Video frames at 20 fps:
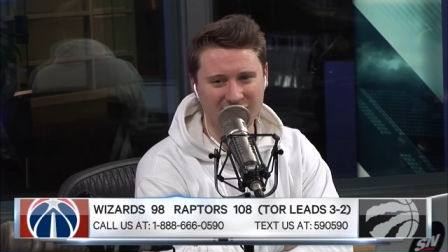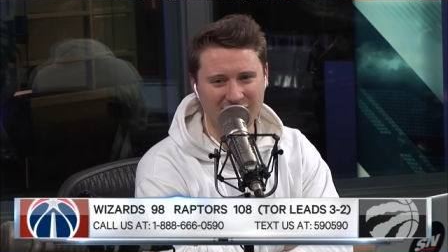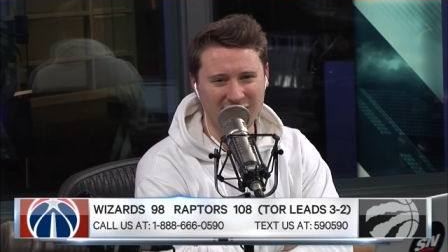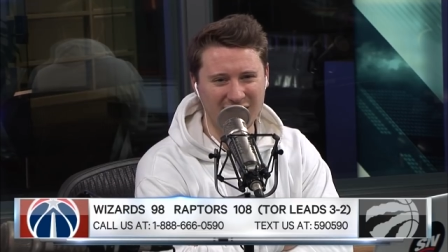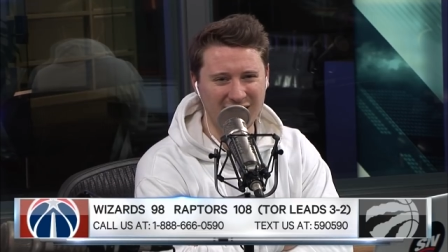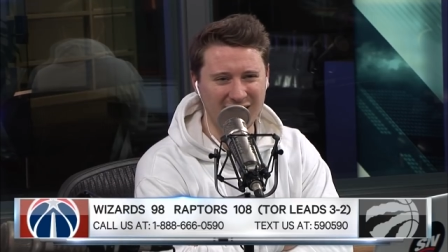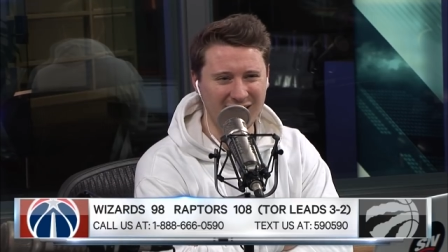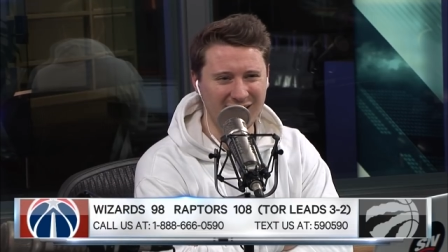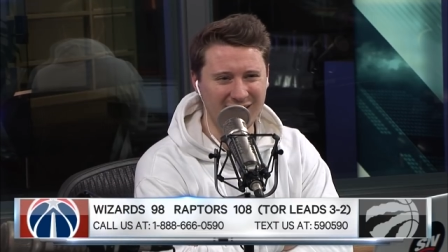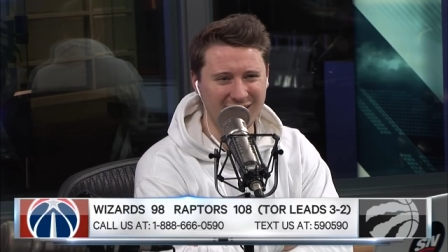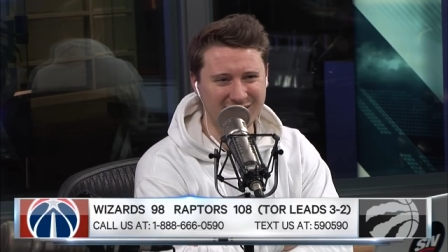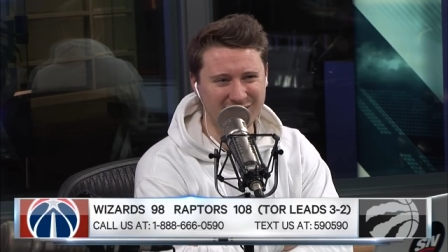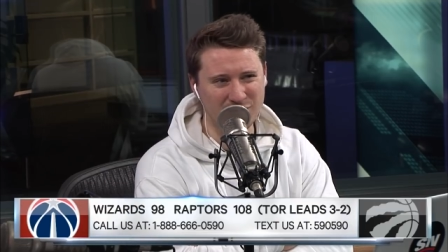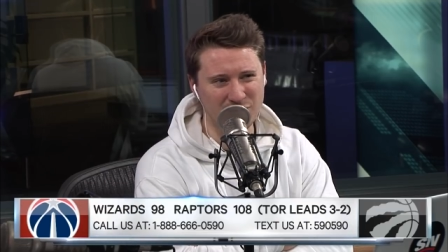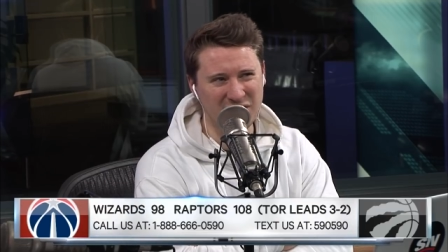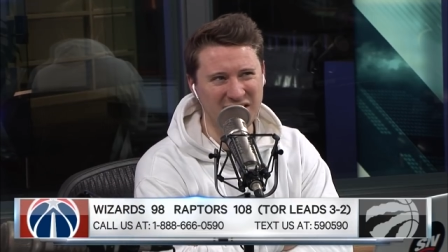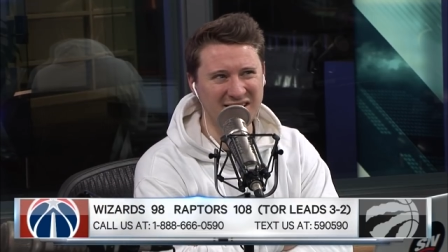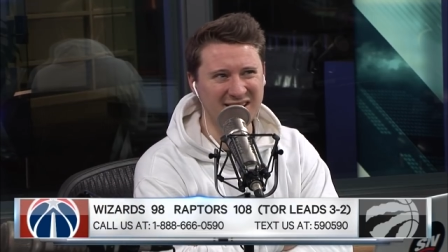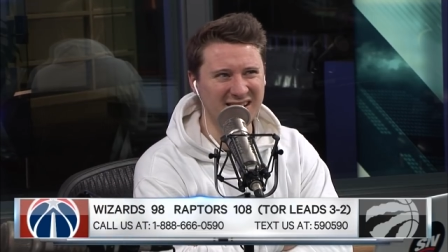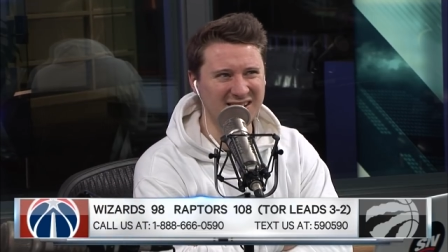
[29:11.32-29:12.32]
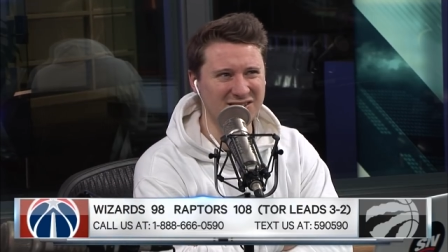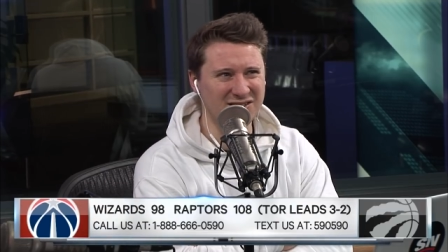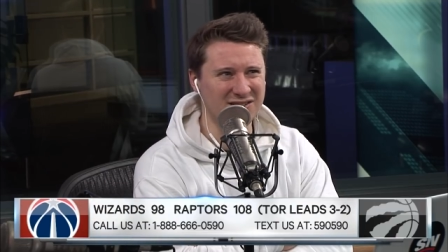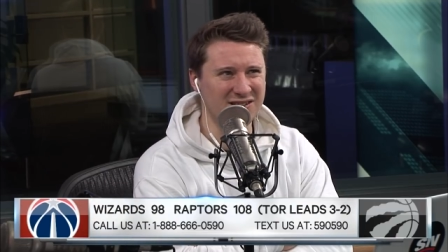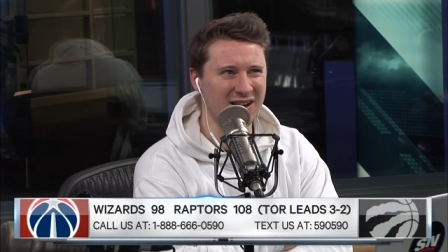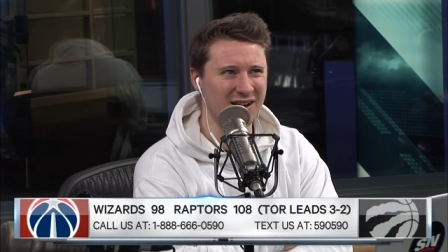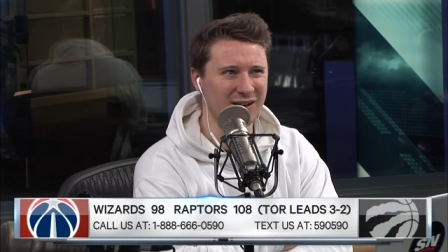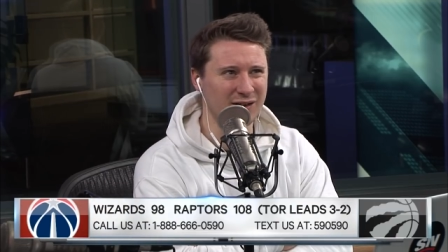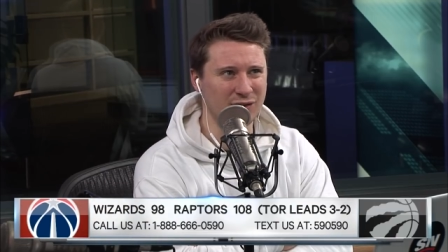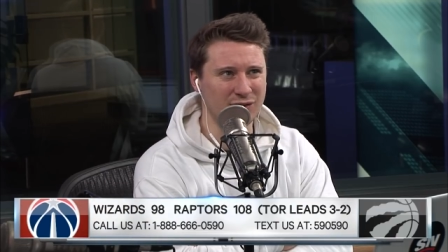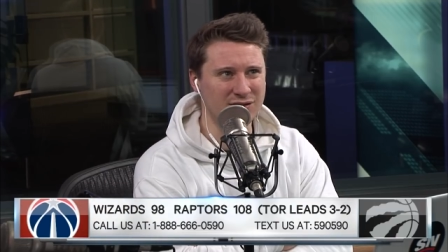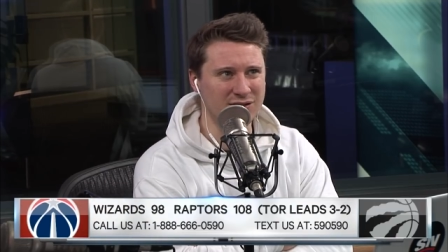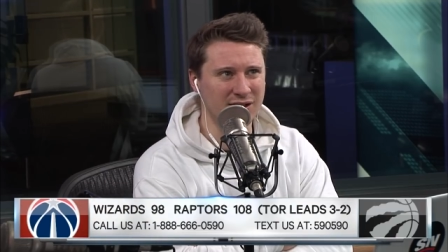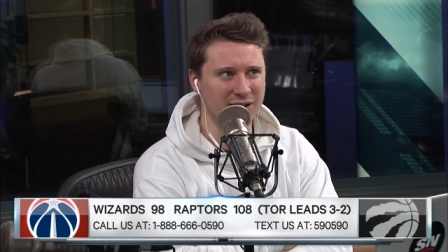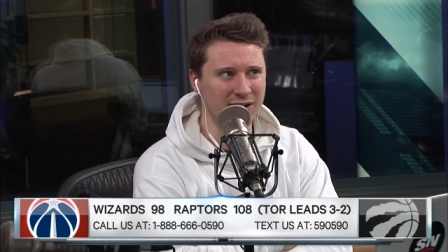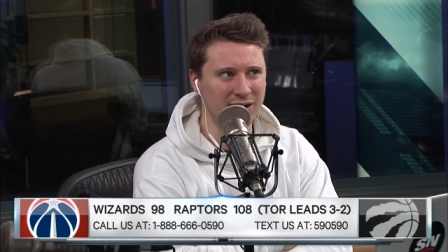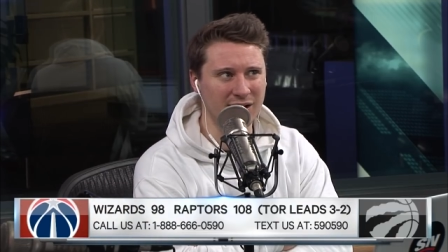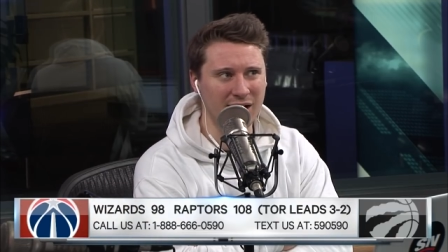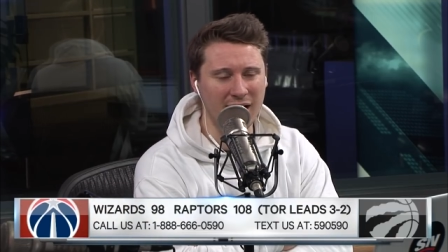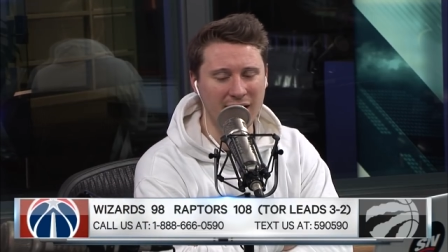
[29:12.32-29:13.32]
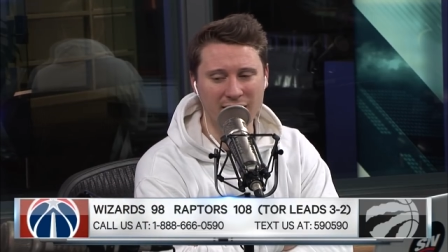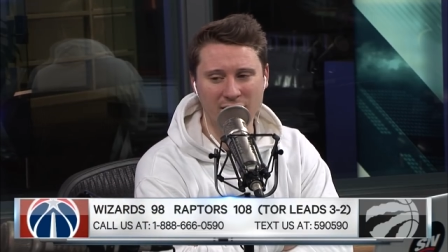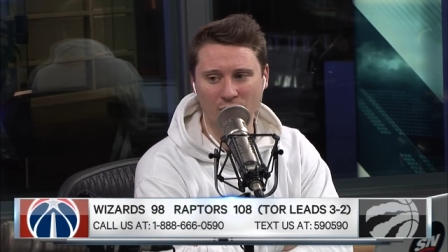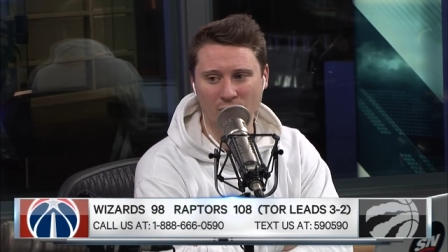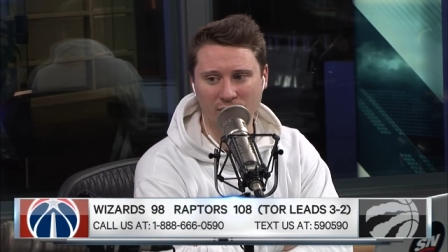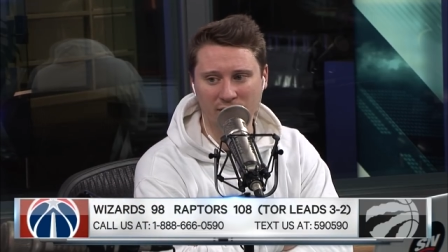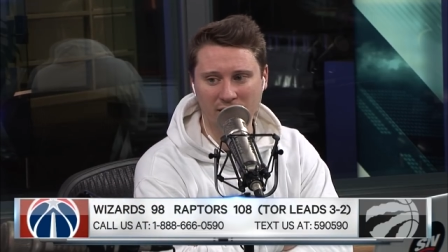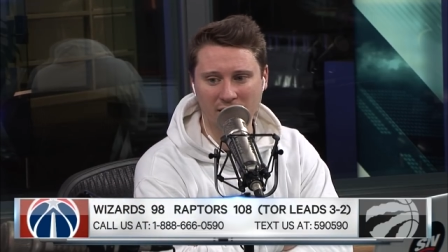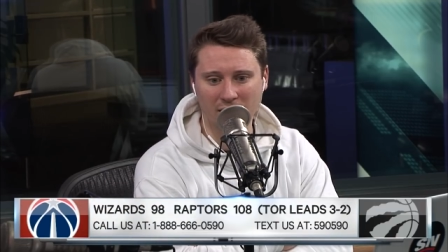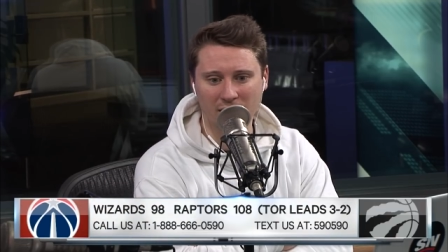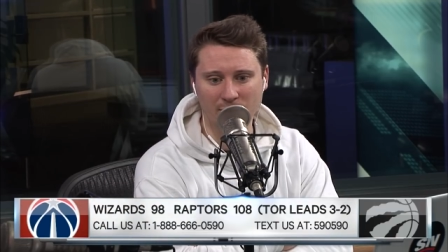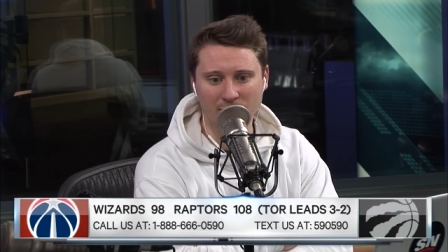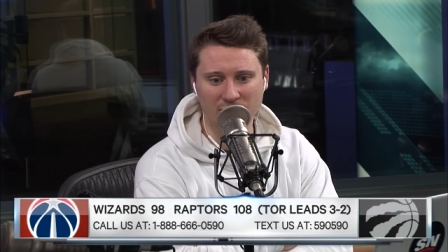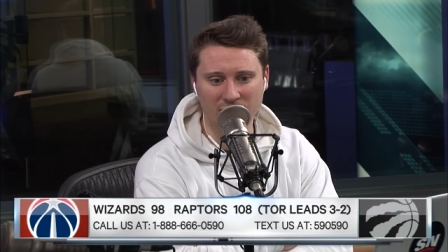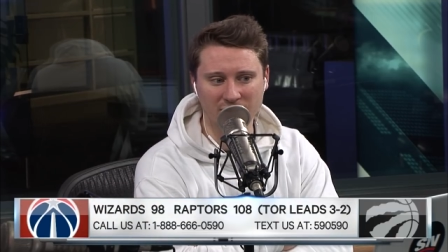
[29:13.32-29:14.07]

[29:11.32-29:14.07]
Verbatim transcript: Uh, to me, that just kind of looks like a guy going up,